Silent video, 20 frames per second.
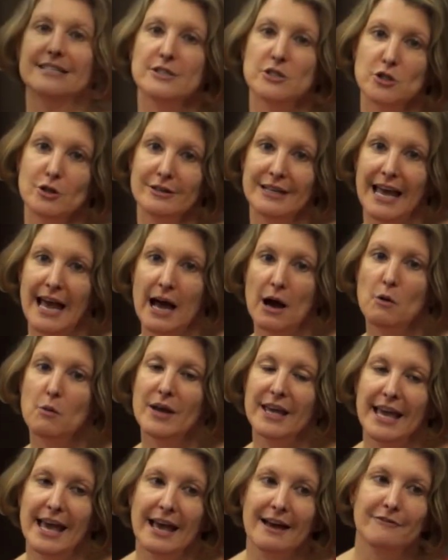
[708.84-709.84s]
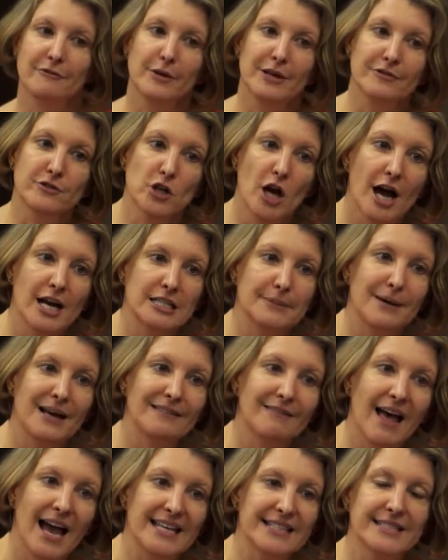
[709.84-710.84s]
So now we have, we've talked
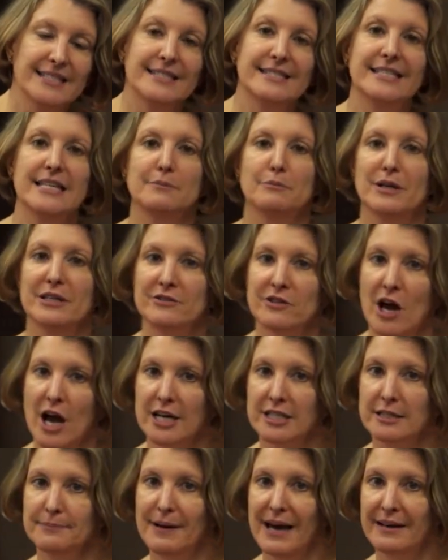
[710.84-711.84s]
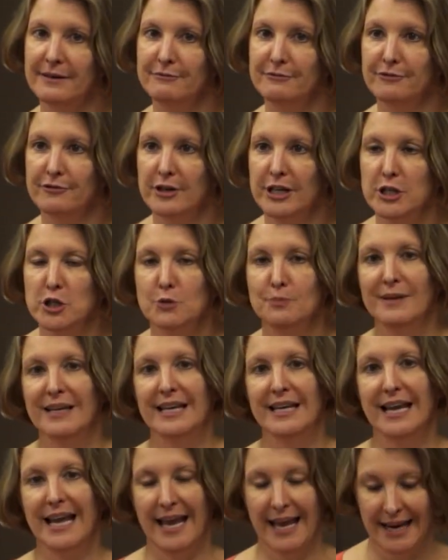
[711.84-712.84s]
about licensing, we talked about
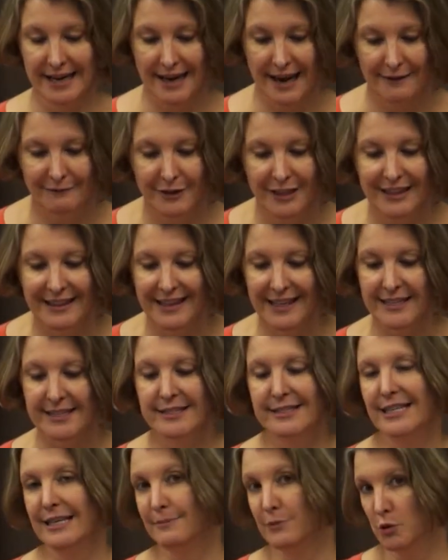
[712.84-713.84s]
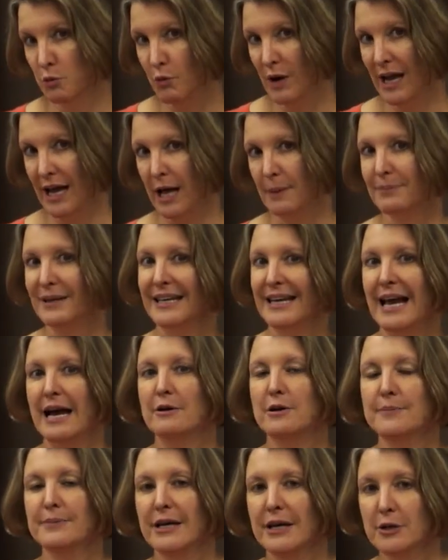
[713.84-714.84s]
infringement, and everything seems well, but
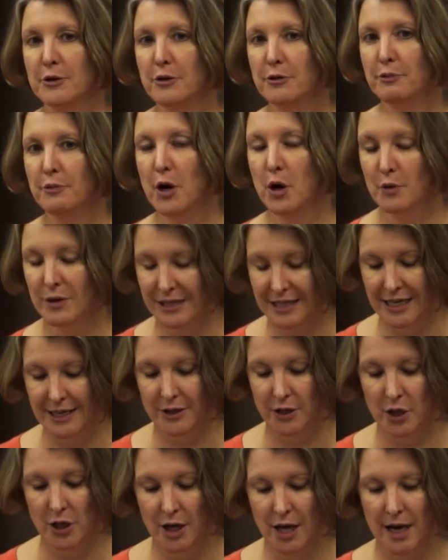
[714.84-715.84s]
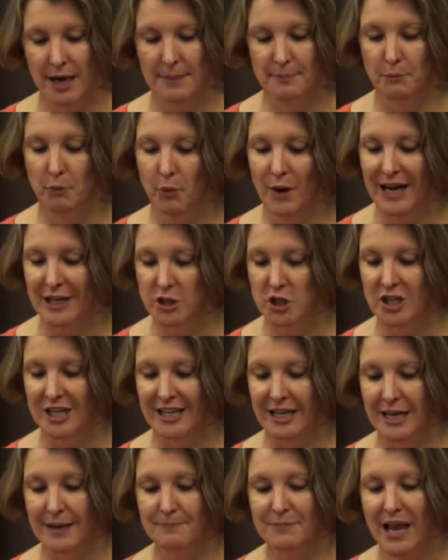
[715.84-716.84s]
now I'm going to throw another um, wrench
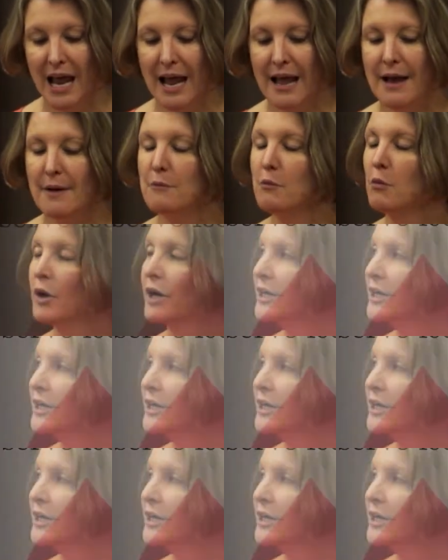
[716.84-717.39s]
in it. We're